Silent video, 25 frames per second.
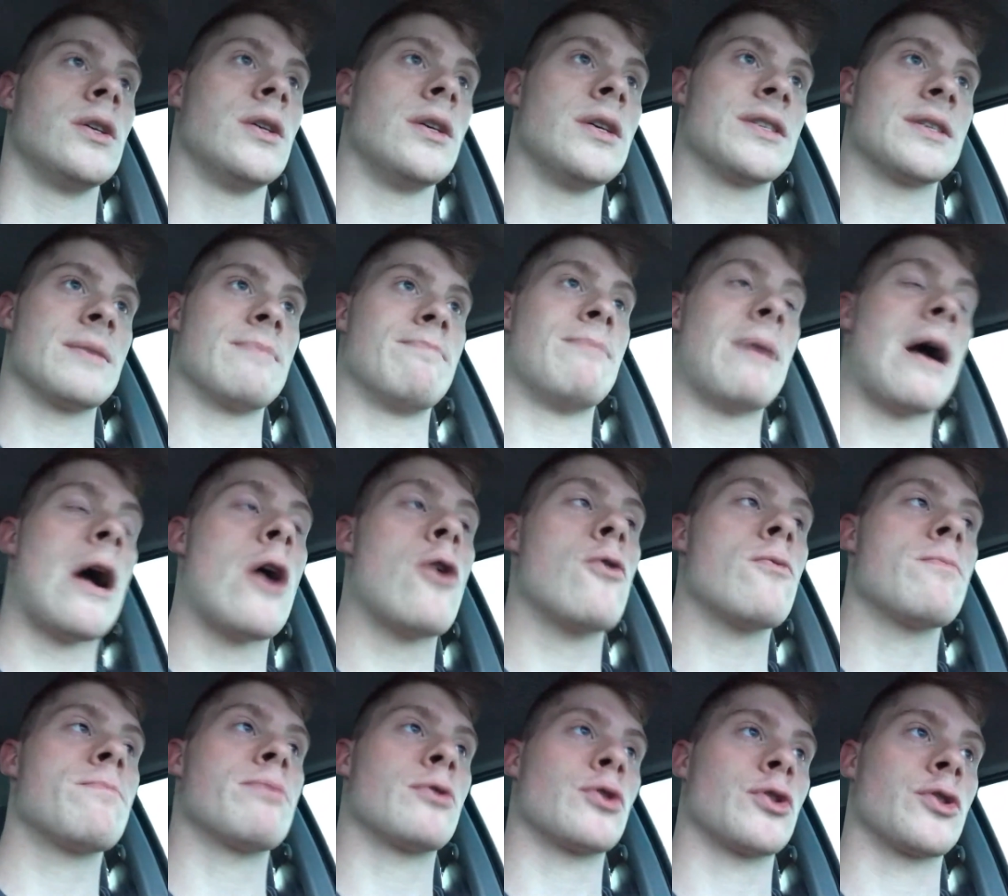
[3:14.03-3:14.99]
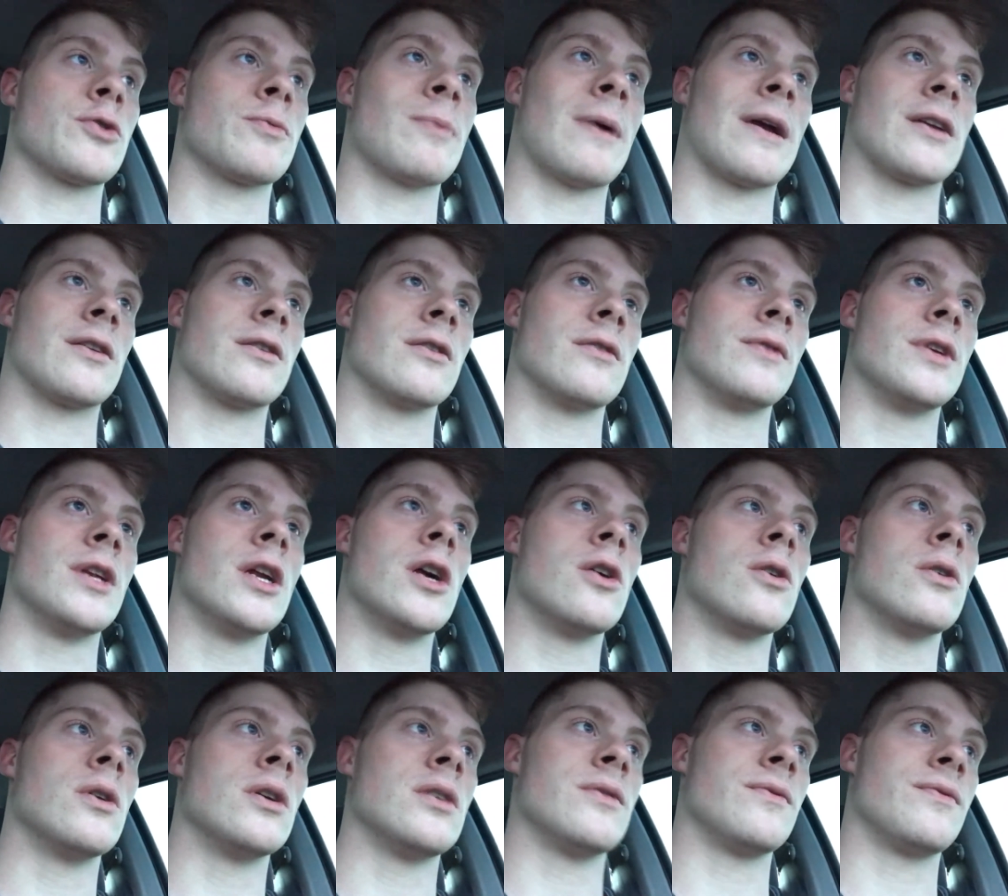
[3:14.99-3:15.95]
is about perspective.
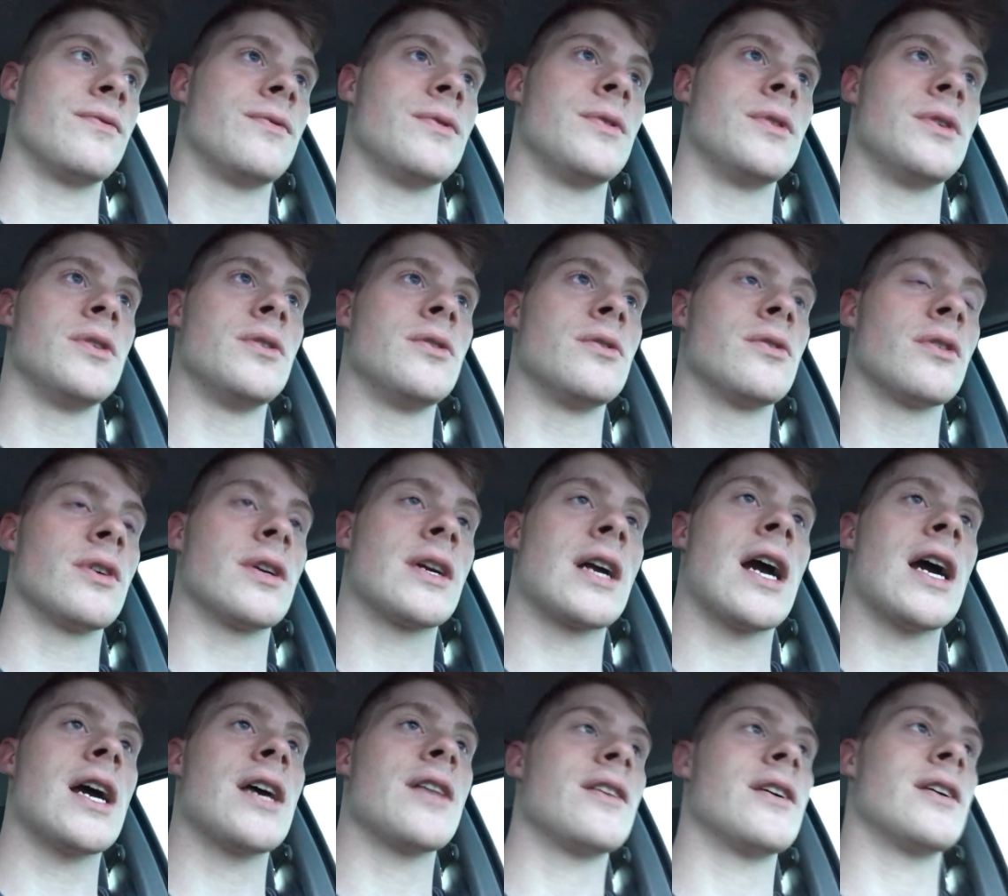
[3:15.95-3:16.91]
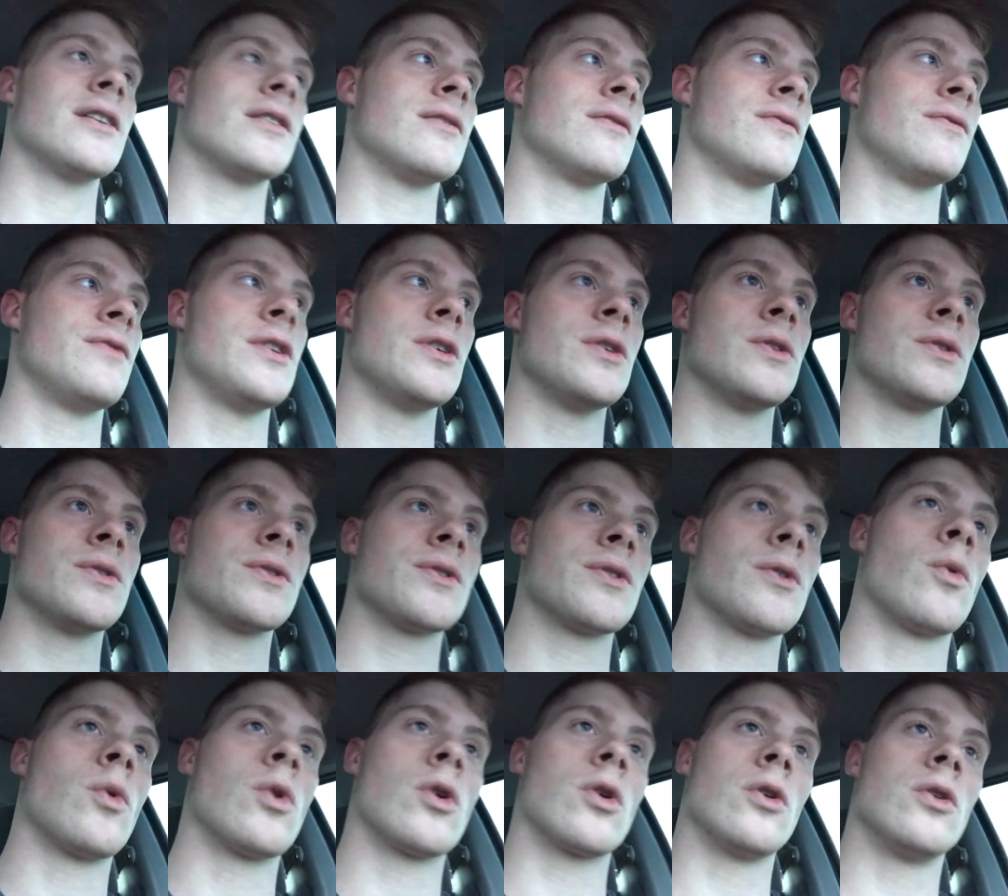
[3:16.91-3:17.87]
If you're a guy that views
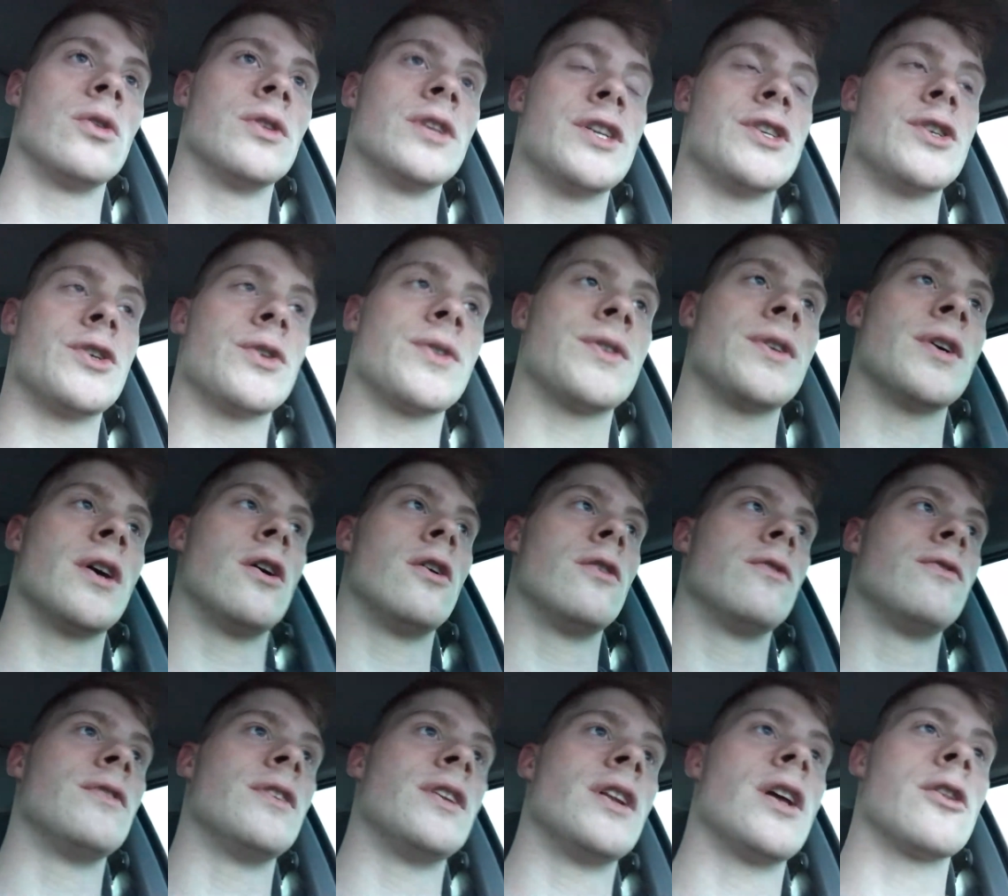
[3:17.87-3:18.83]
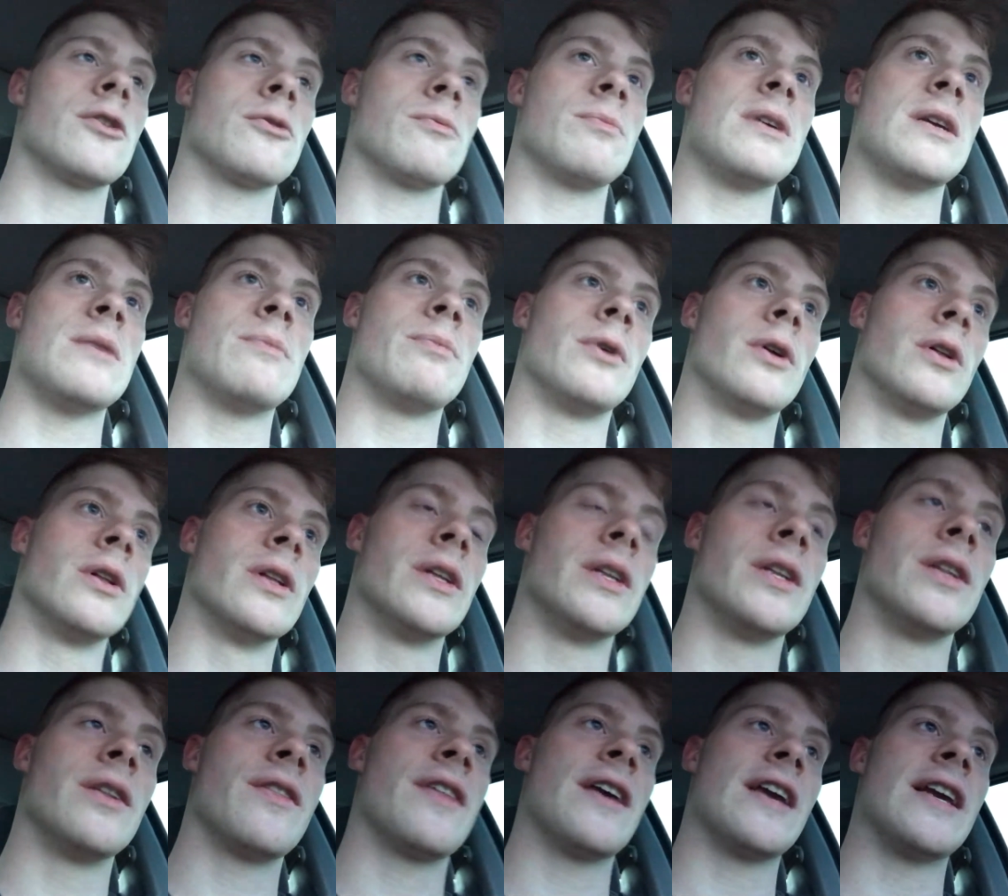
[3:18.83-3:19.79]
the world and yourself and other people
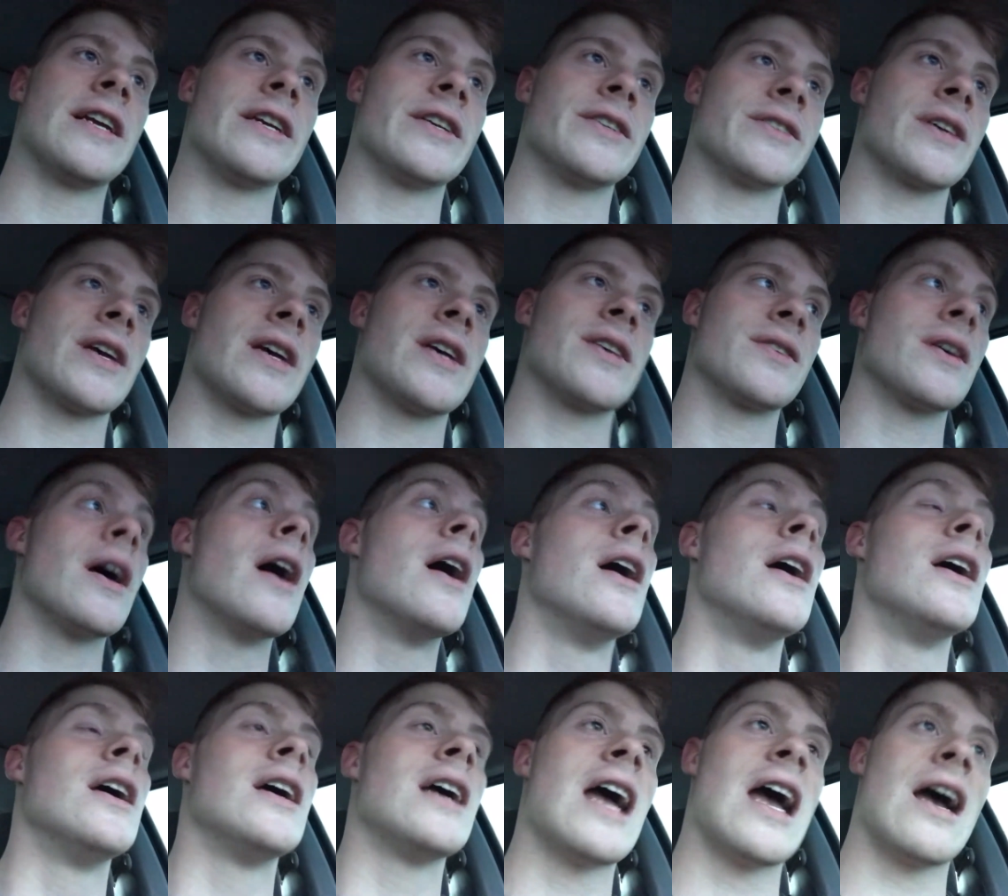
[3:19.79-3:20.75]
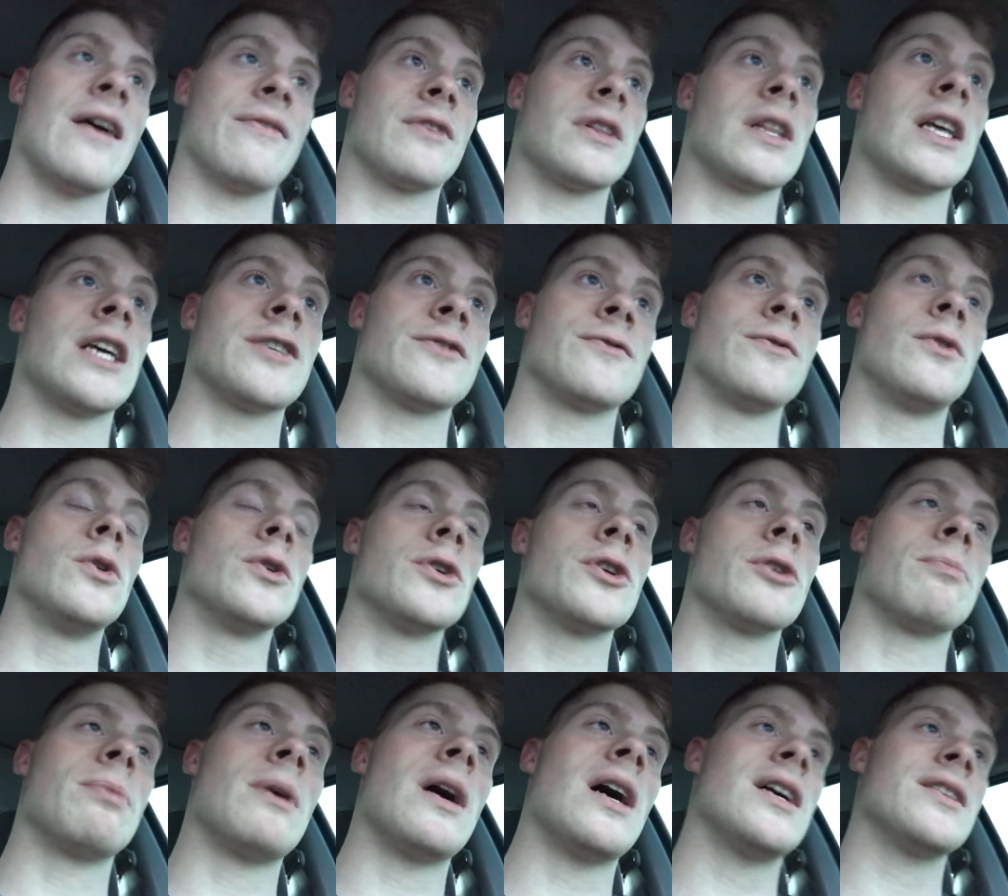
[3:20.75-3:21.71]
and things as half glass full,
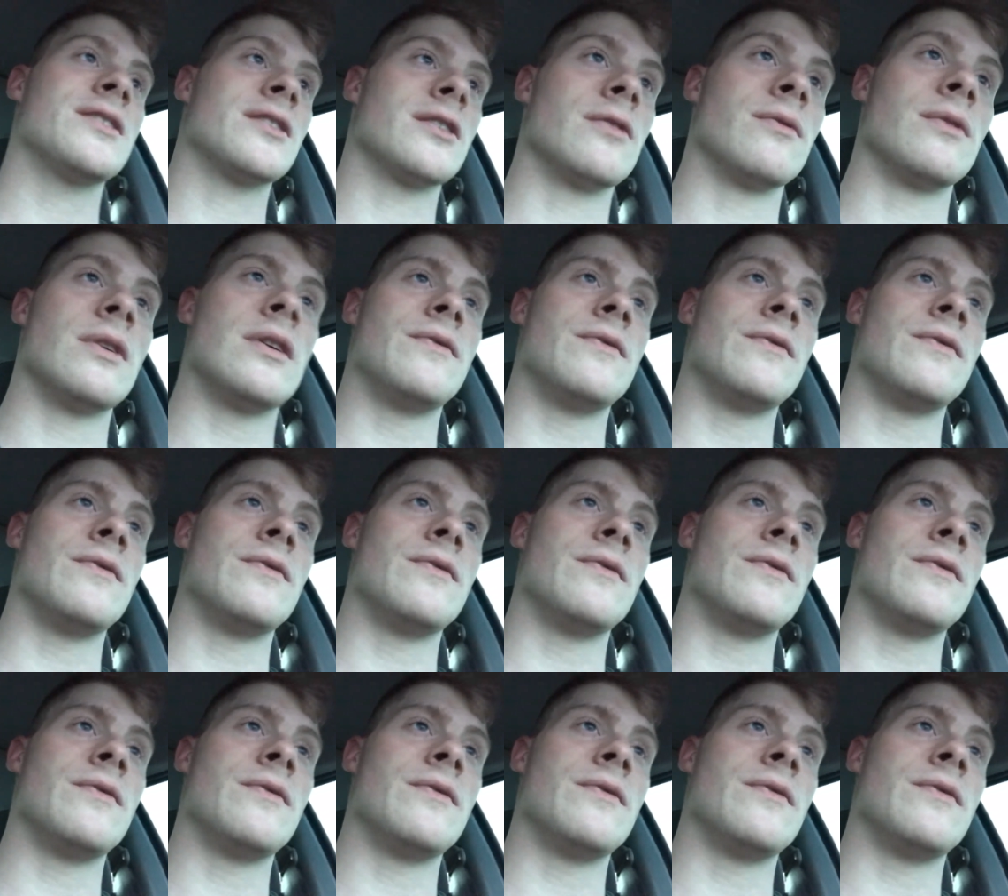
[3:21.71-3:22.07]
you're positive.